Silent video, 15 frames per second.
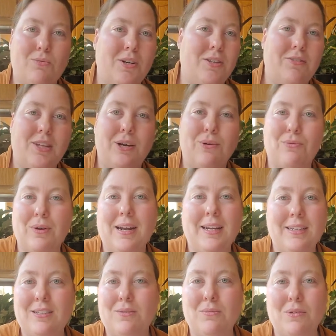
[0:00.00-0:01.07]
whether they're ready
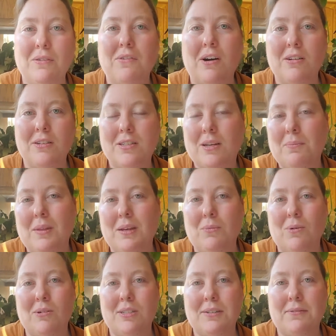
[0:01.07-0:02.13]
to move on to something
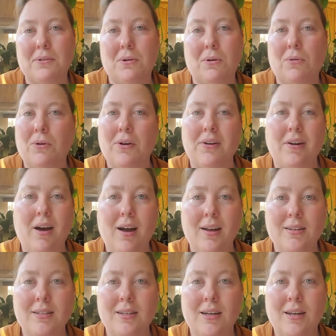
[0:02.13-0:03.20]
more difficult or not,